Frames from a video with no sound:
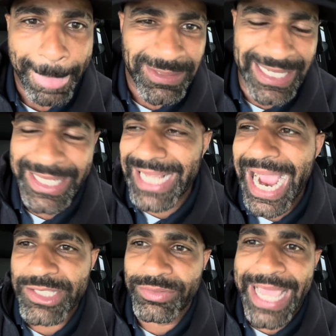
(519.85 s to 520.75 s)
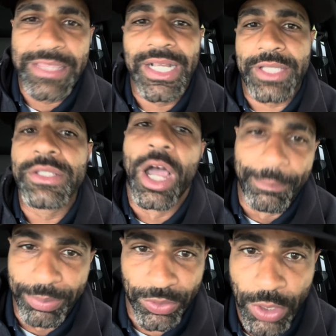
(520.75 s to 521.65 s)
See, these guys, they look at the
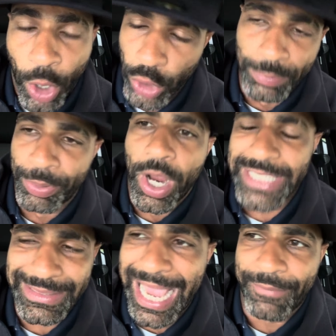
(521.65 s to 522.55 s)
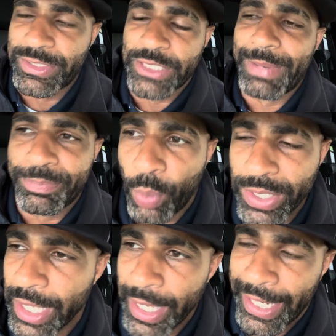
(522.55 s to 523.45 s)
numbers. Oh, LeBron James averaged this many points.